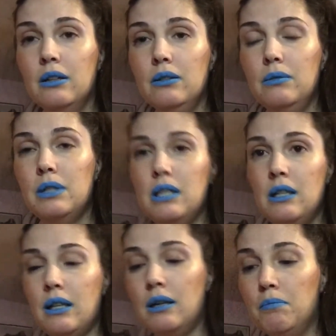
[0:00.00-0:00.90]

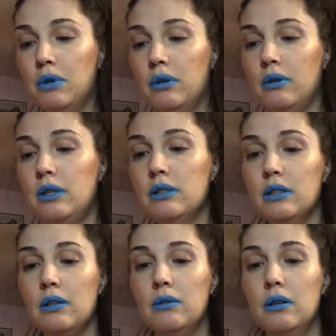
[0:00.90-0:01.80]
gluey, like boogery
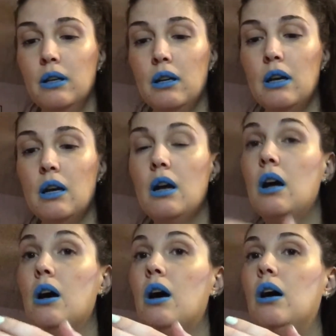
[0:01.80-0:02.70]
stuff.
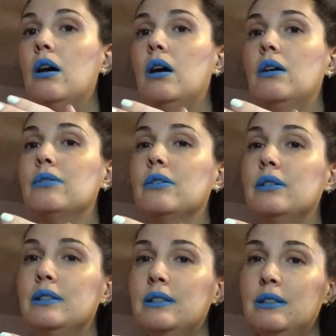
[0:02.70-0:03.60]
Oh, of
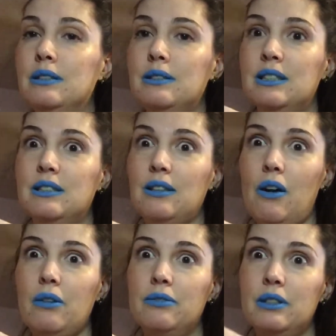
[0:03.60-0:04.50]
course they're
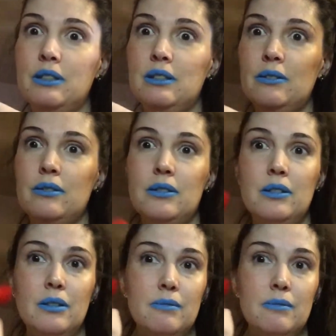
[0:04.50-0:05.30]
soft as ever.